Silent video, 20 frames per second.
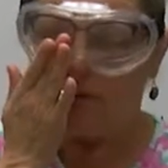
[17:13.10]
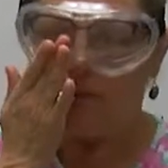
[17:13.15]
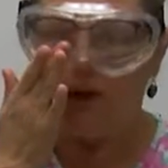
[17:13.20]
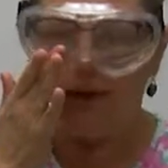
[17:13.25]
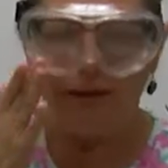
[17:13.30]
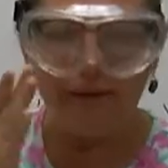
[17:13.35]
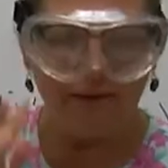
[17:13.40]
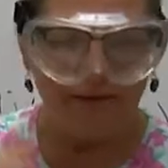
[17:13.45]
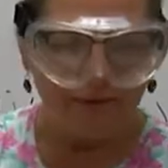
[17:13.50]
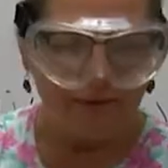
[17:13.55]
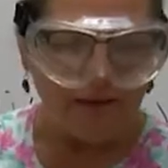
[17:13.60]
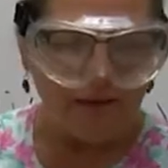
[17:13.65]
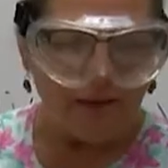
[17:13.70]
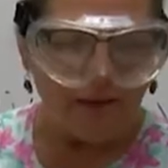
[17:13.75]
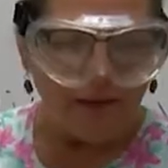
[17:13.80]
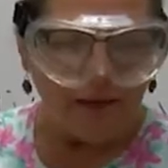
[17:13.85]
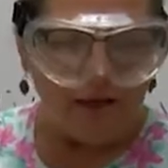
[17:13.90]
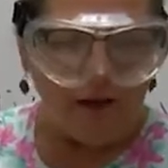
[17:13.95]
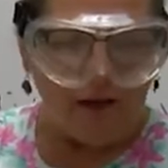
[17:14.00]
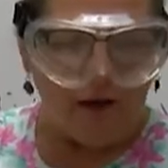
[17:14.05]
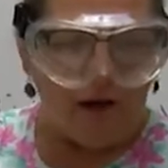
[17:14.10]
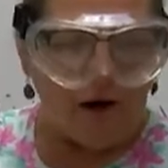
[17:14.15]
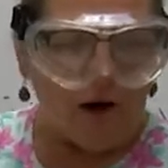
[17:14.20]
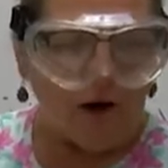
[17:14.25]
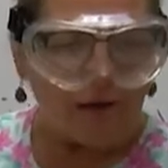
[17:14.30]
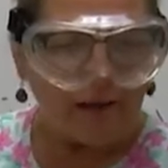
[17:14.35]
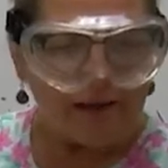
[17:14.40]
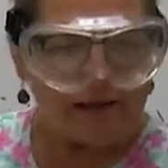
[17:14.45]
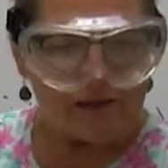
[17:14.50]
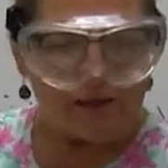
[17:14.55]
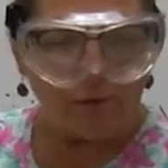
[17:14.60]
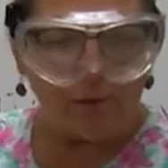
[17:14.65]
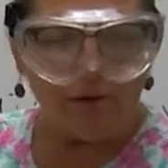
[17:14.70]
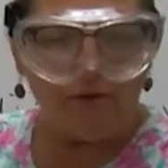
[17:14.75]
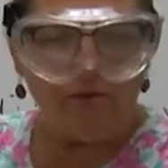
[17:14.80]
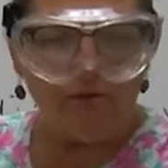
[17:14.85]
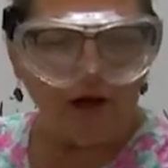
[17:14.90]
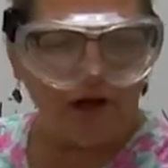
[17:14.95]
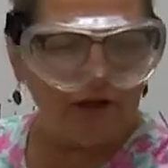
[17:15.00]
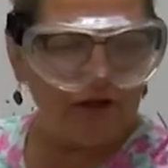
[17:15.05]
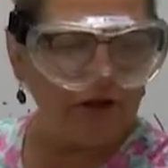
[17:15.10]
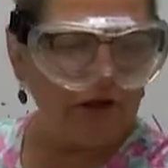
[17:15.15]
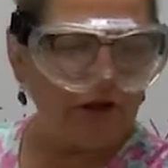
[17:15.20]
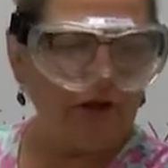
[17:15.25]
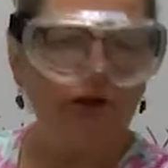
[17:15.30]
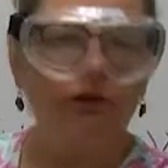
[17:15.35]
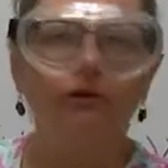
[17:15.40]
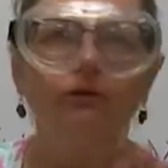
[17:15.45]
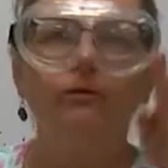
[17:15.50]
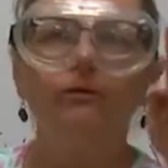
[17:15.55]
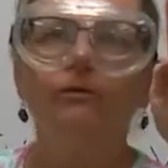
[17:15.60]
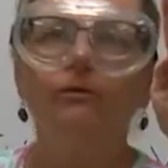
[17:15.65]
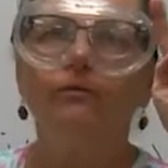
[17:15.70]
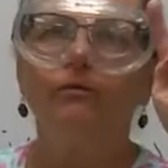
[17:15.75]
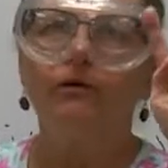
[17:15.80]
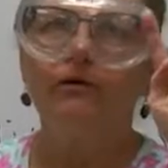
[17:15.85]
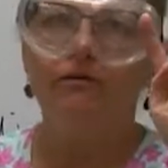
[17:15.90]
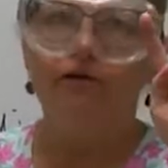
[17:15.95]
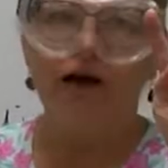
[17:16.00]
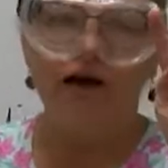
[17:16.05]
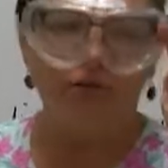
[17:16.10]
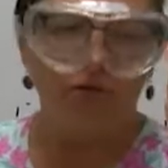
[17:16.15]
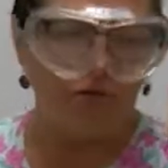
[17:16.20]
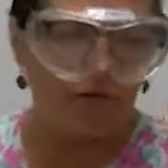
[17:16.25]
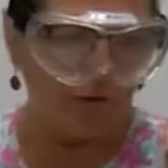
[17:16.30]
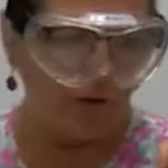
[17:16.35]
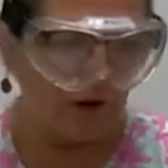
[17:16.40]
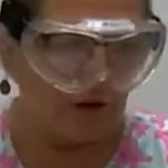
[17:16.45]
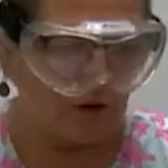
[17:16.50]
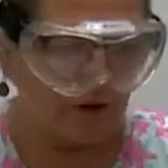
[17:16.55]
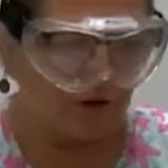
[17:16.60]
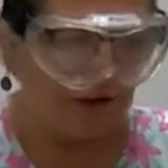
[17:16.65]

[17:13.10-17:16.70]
1. Okay, so we've done 2. We've got 4 to